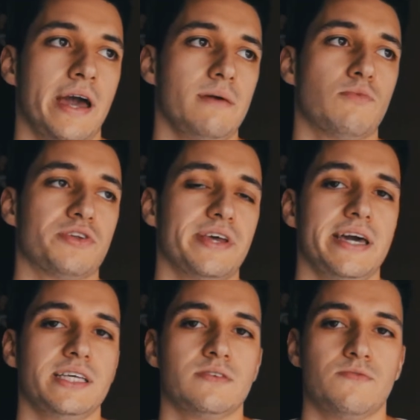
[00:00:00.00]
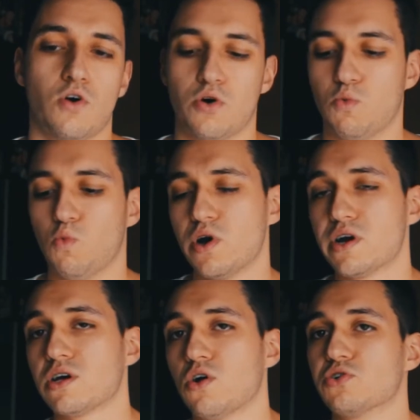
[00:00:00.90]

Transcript: any more days for work